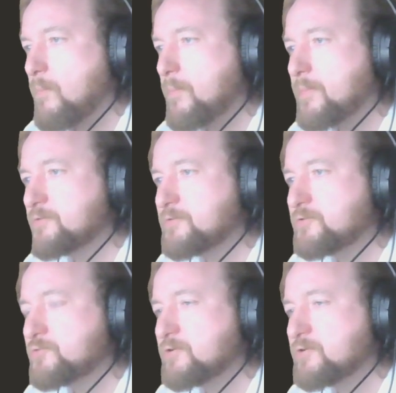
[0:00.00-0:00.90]
That's a
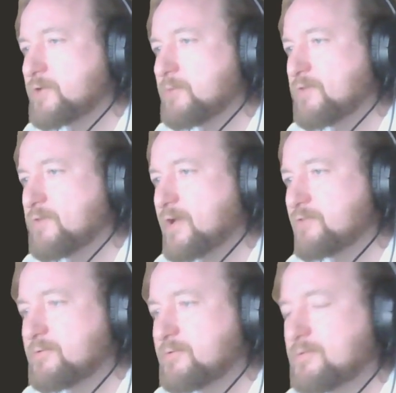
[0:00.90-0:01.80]
strange looking move. I guess
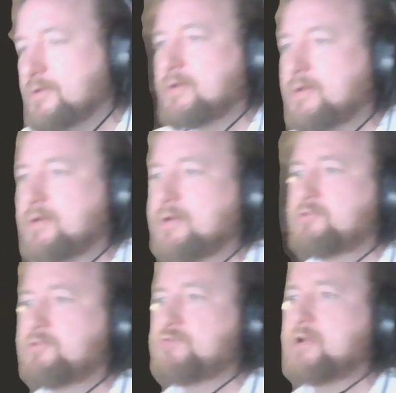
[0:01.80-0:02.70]
it's
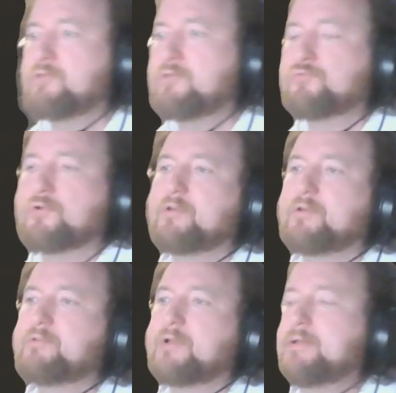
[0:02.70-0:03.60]
threatening the rook is the
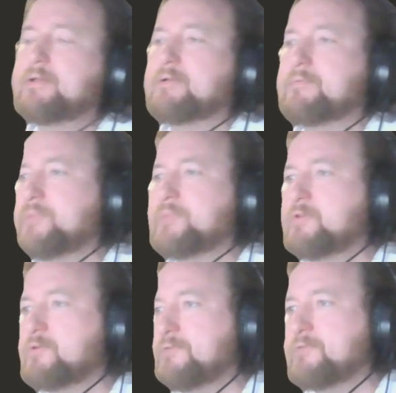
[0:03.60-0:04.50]
idea.
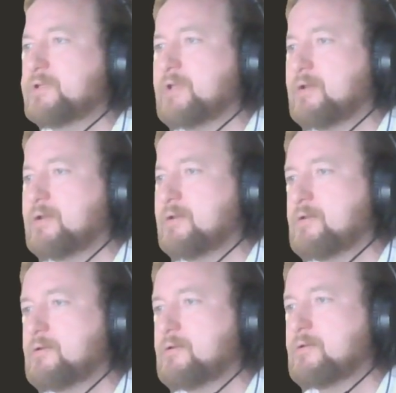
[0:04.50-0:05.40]
So if they take
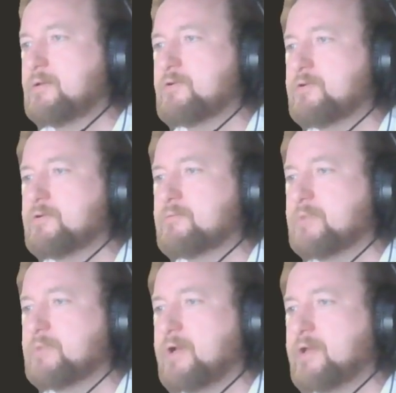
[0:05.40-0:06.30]
here,
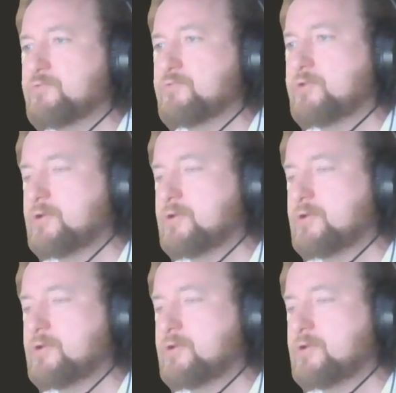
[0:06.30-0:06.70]
I get the rook.